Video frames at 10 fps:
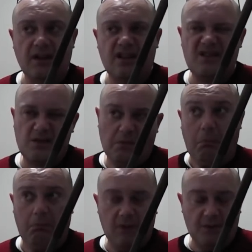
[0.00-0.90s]
So
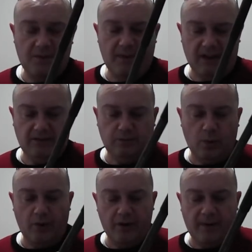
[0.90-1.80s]
I was a bit
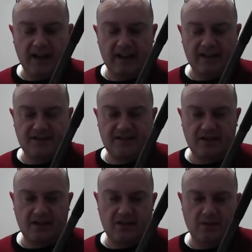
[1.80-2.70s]
worried about that,
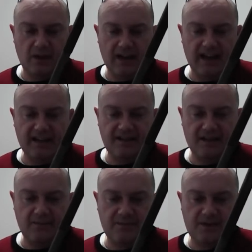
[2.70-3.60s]
so I ended
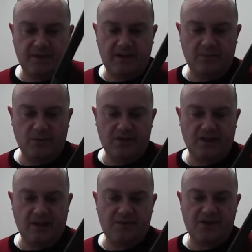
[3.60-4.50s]
up spending more
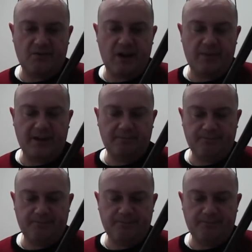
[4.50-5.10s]
time scraping.